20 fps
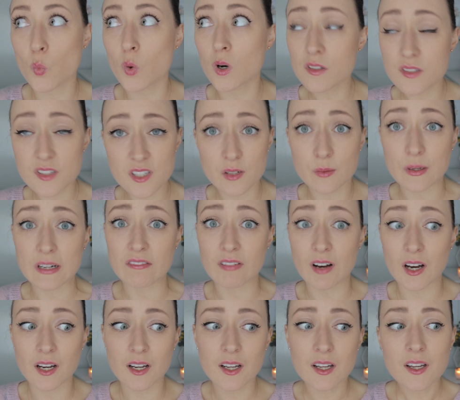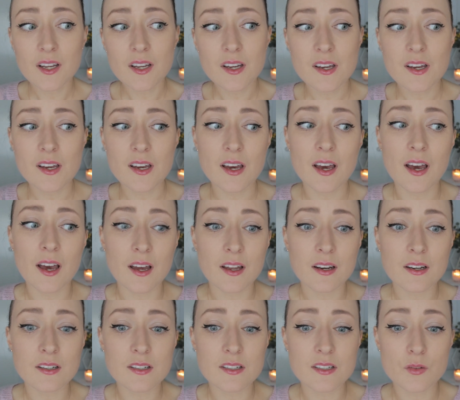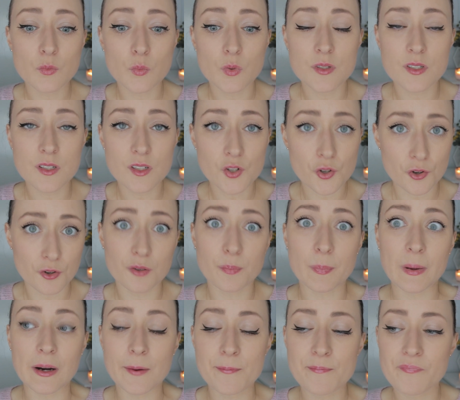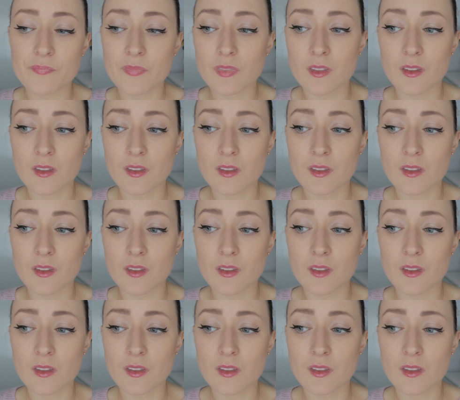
whatsoever and was a trooper.